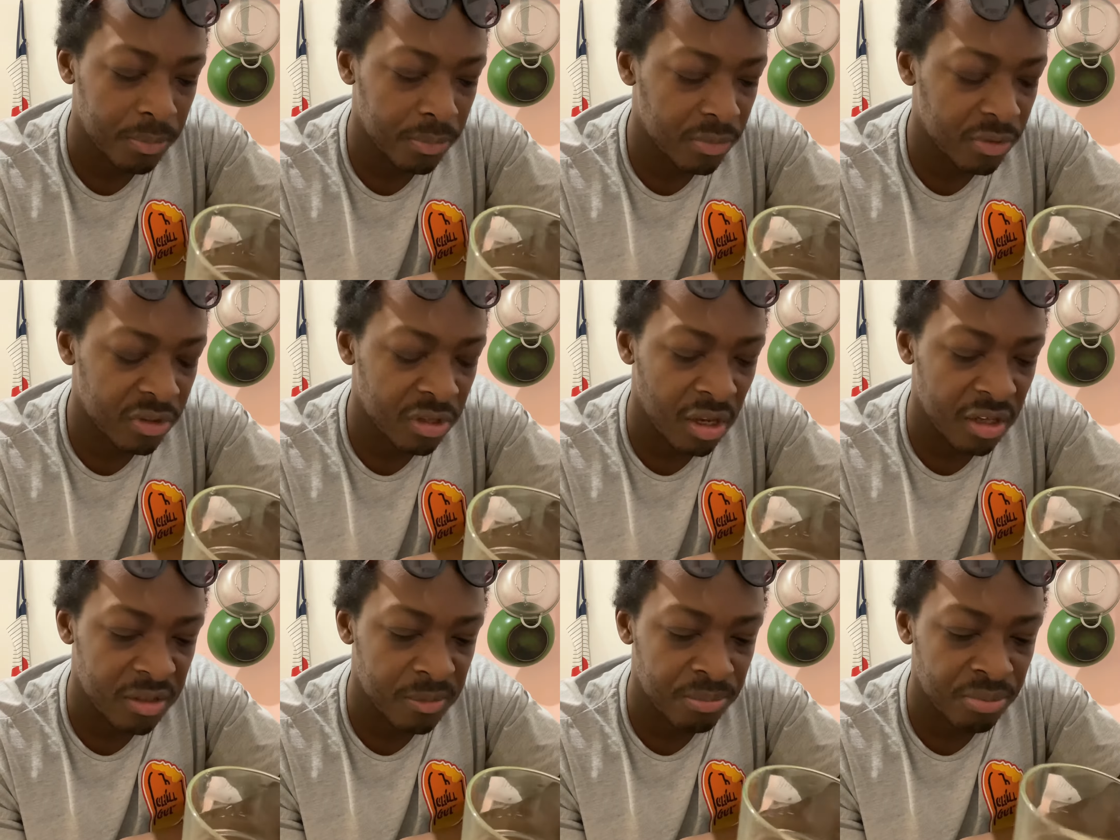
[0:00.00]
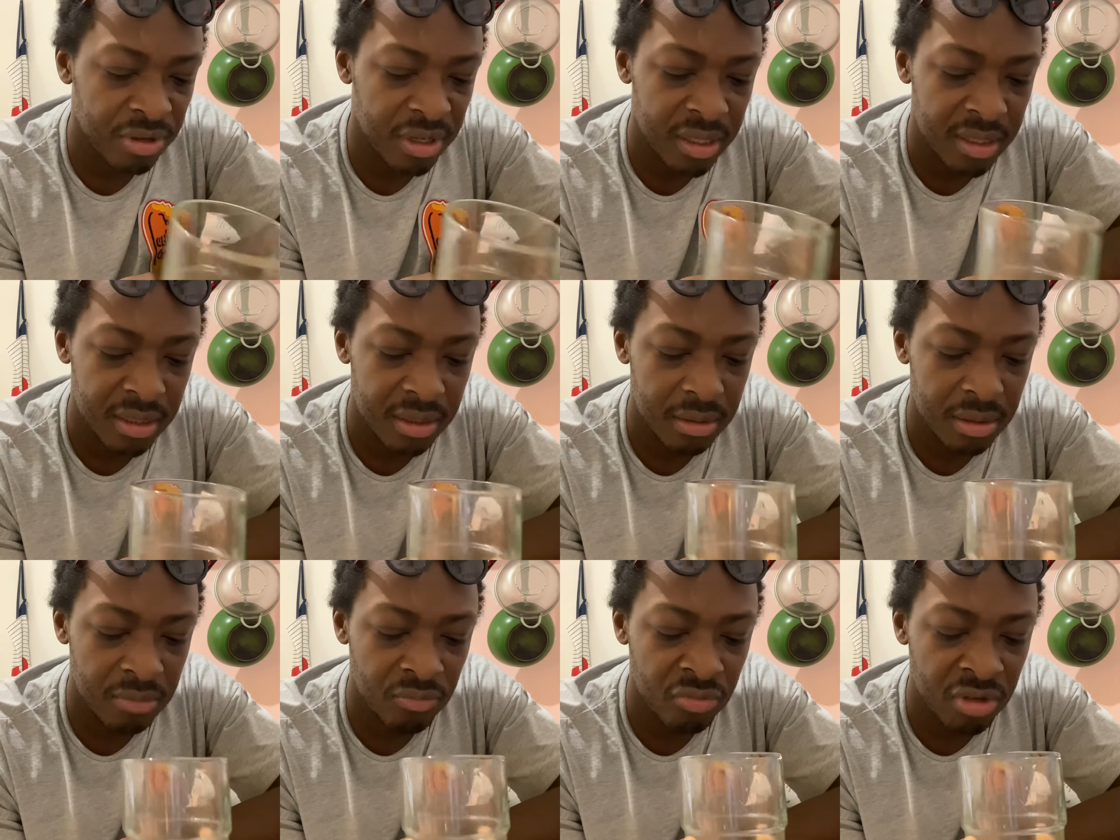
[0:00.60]
So it's
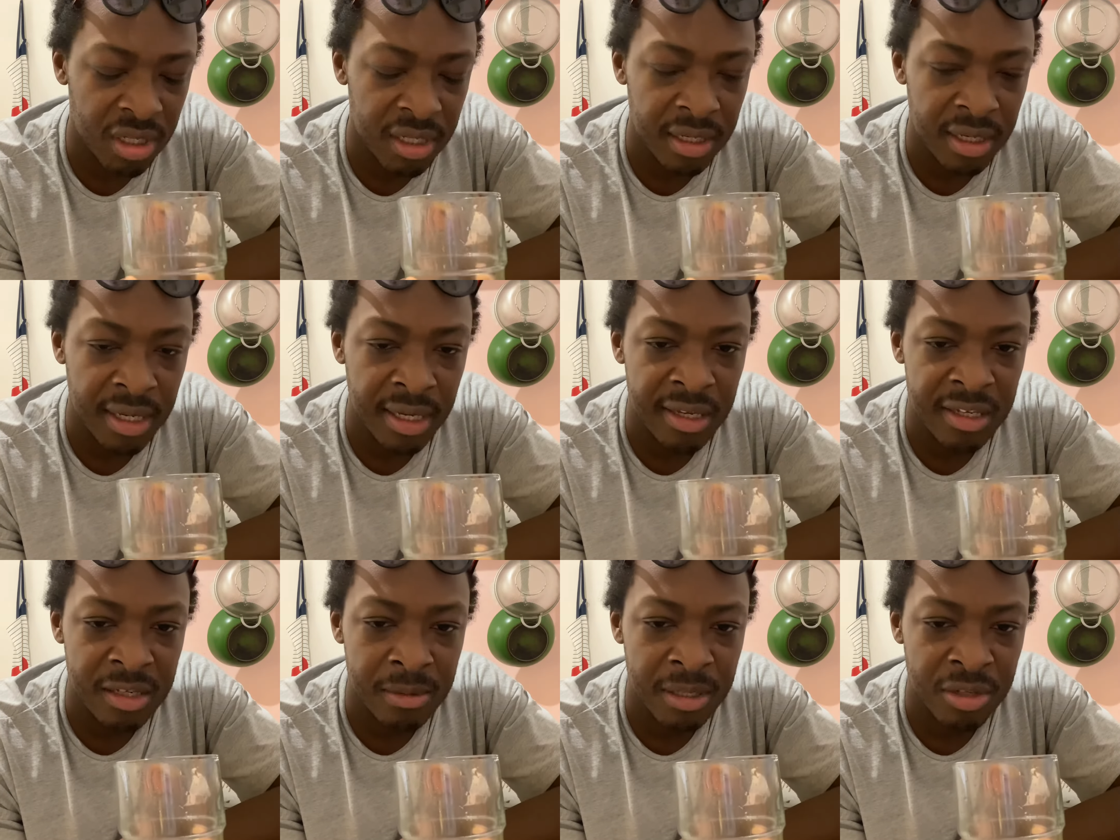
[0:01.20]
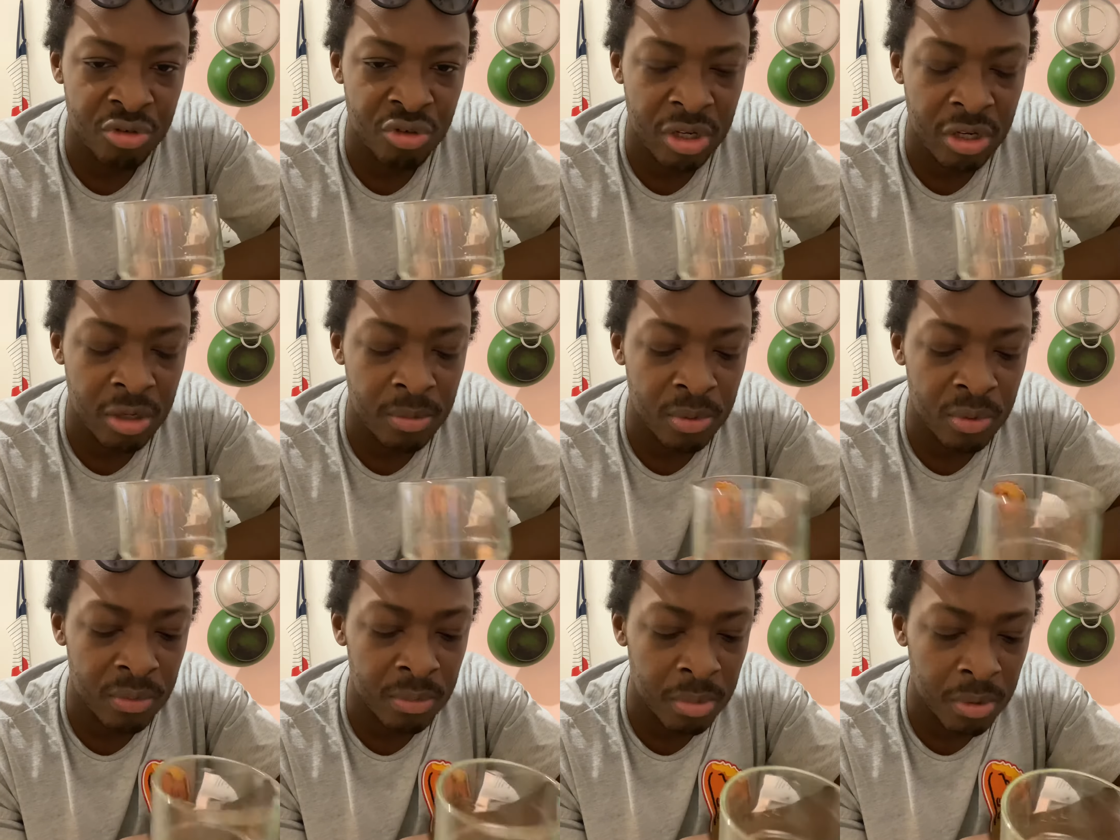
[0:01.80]
pretty, really easily
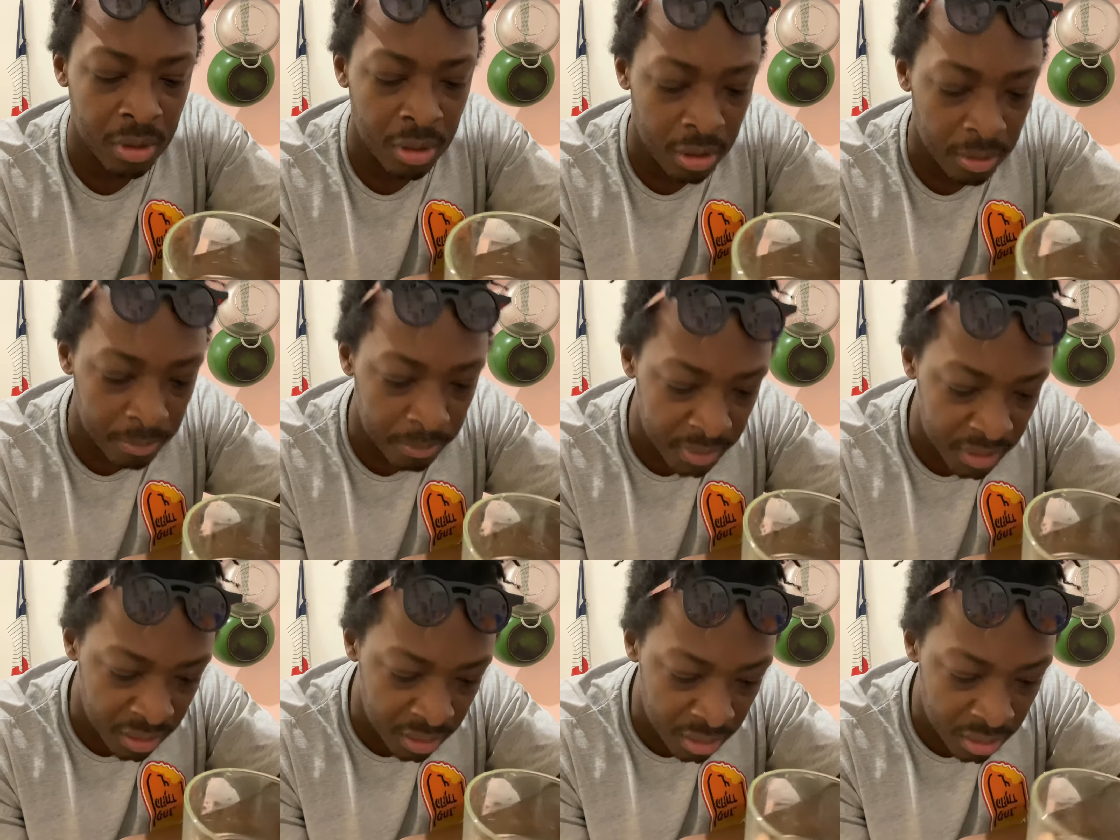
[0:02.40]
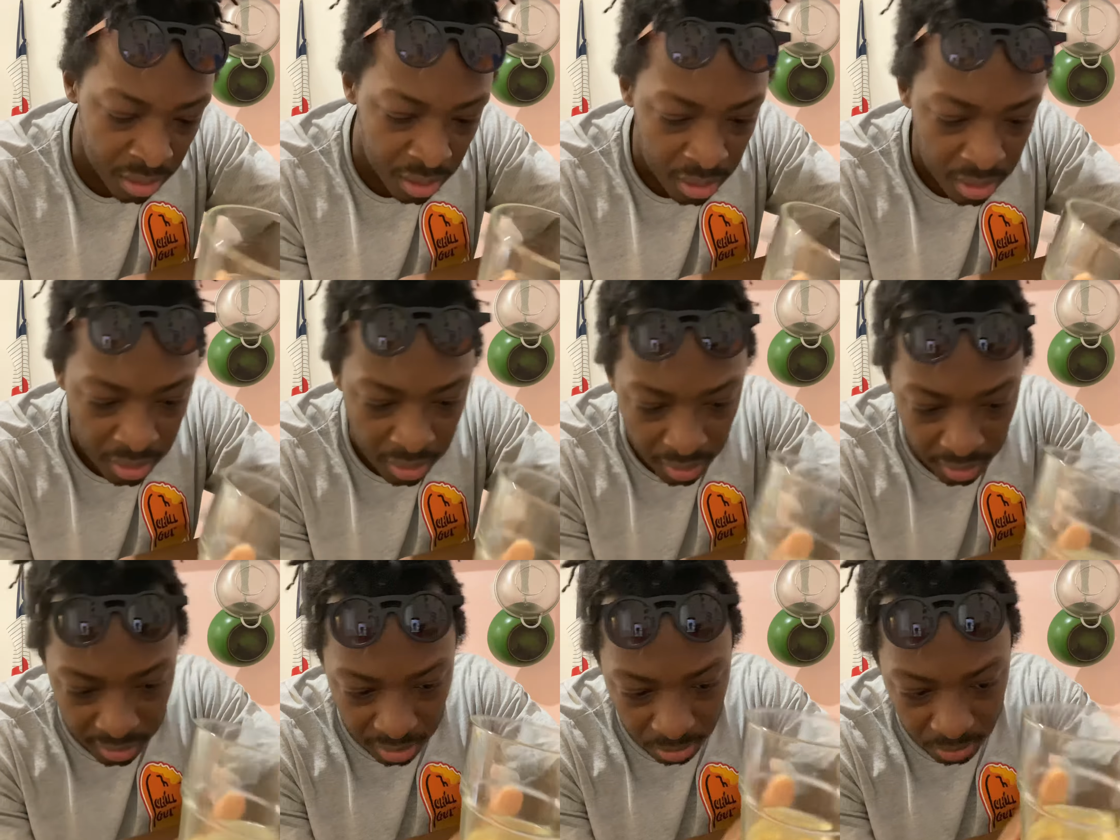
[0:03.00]
drinkable beer.
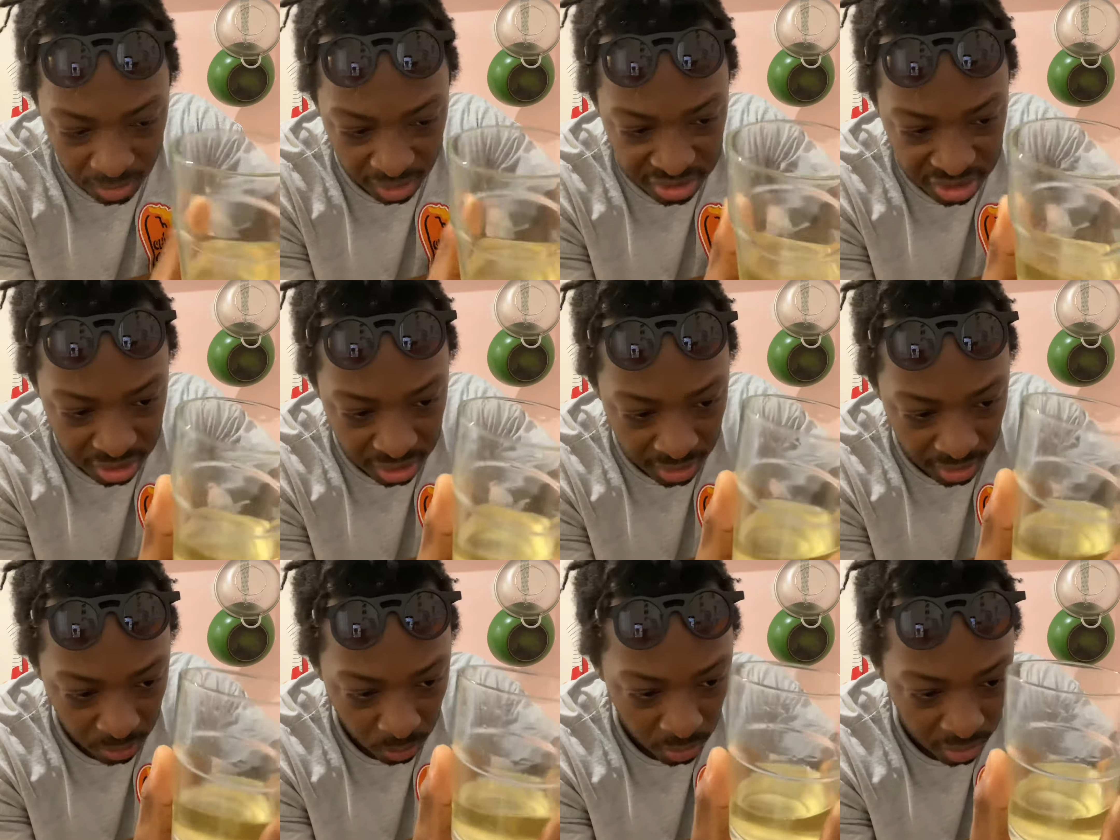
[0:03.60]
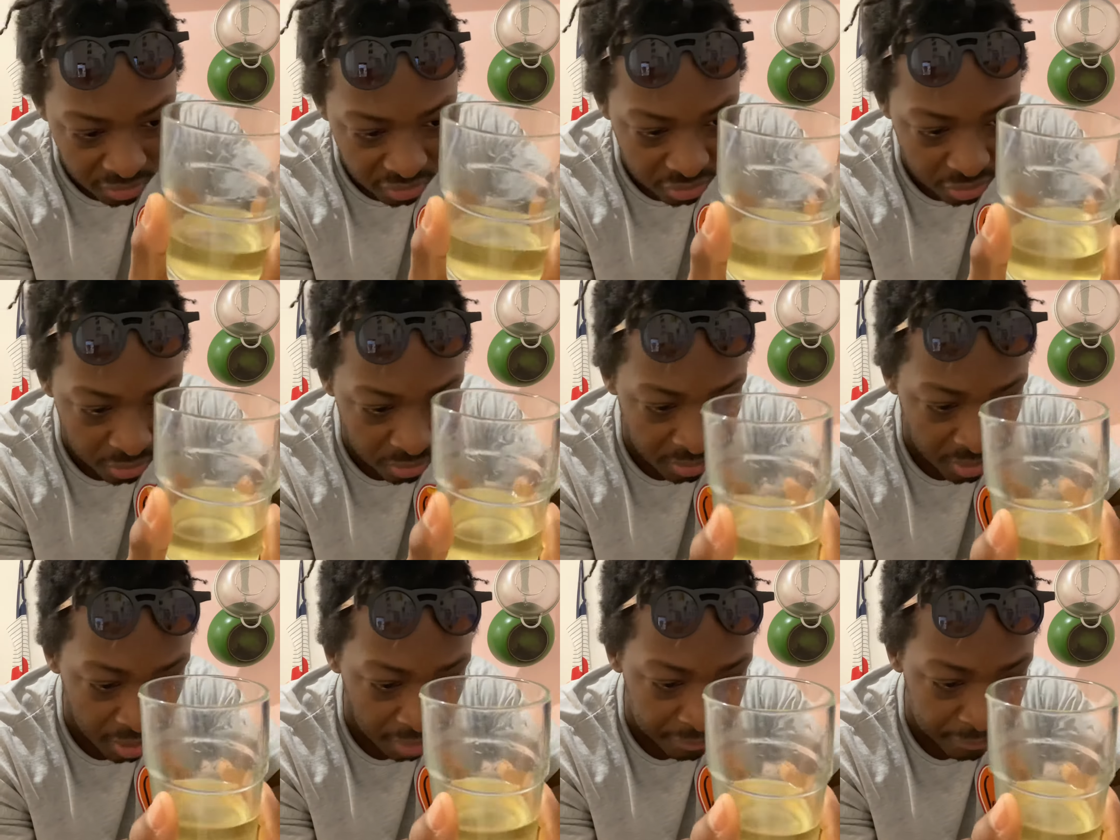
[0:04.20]
And then actually, yeah, once
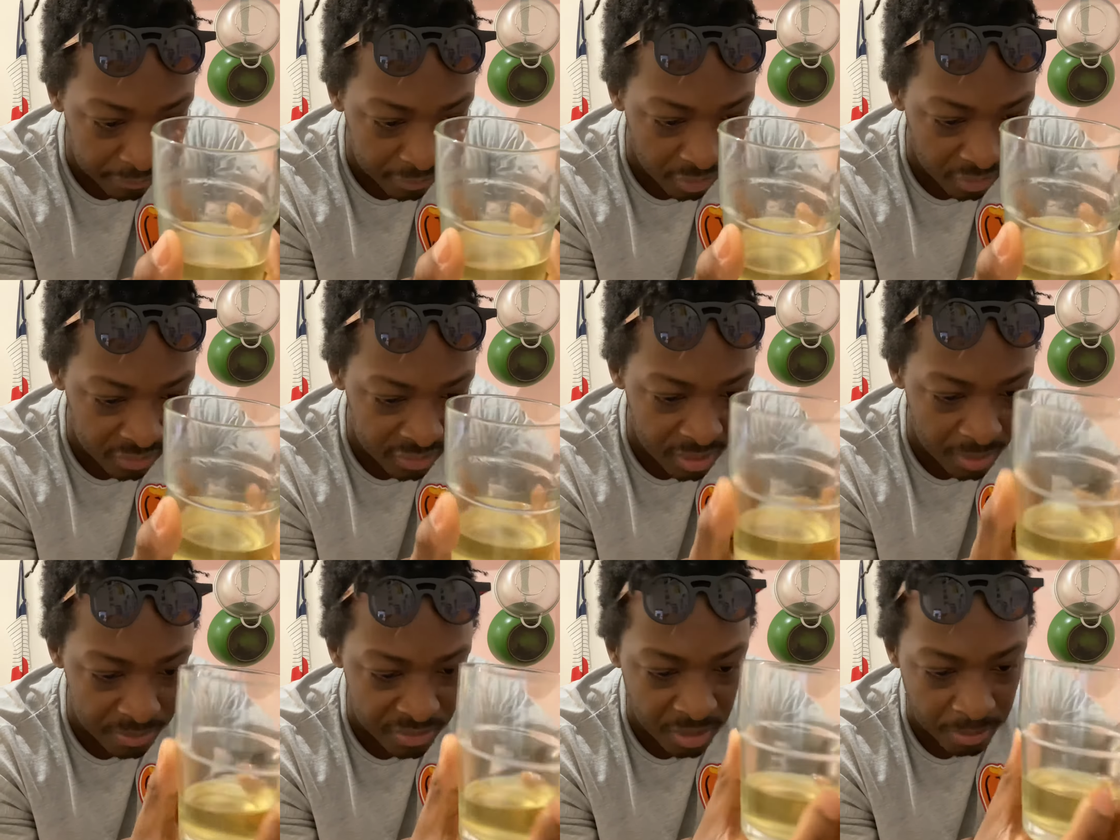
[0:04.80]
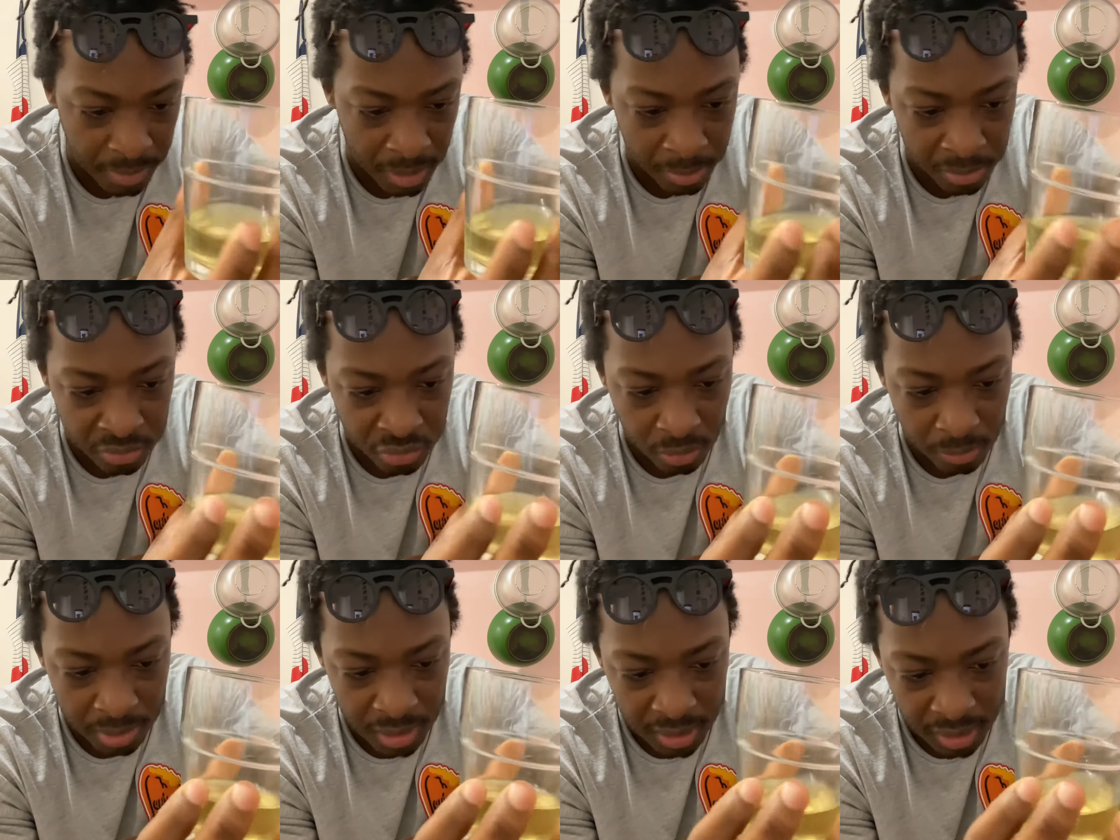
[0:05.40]
you have a few sips, the bubbles
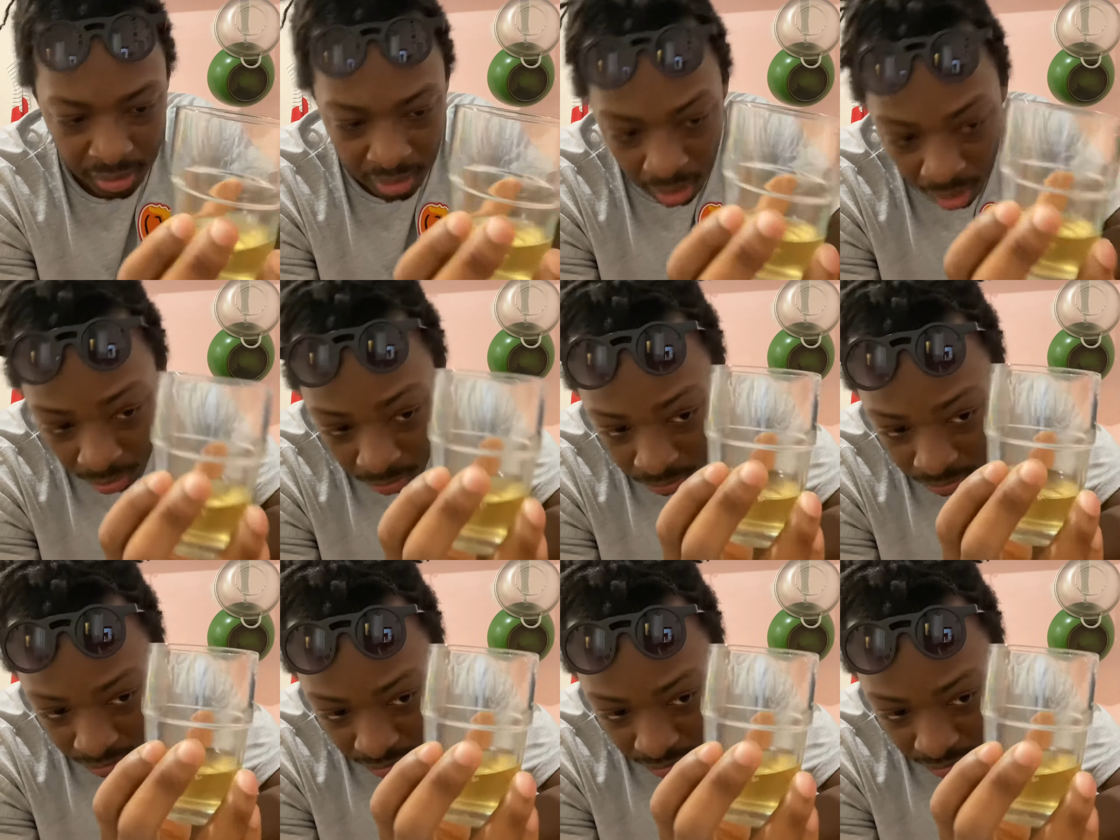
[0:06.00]
completely go.